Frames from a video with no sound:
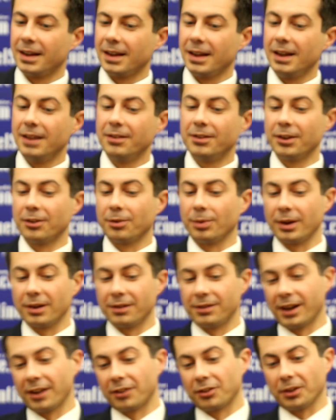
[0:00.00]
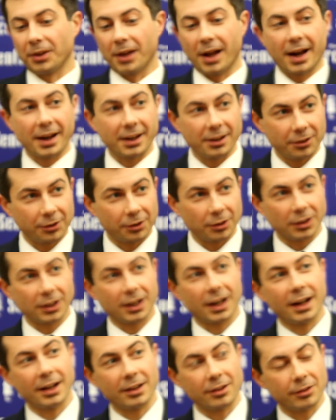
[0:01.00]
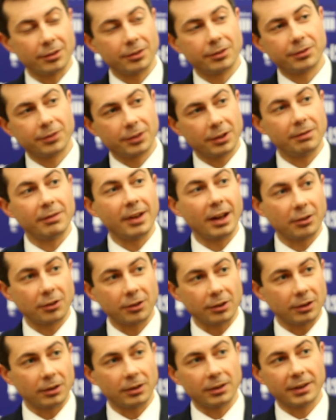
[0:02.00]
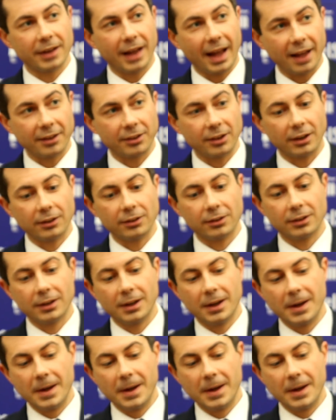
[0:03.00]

even as we invest a lot in certain kinds of conventional assets.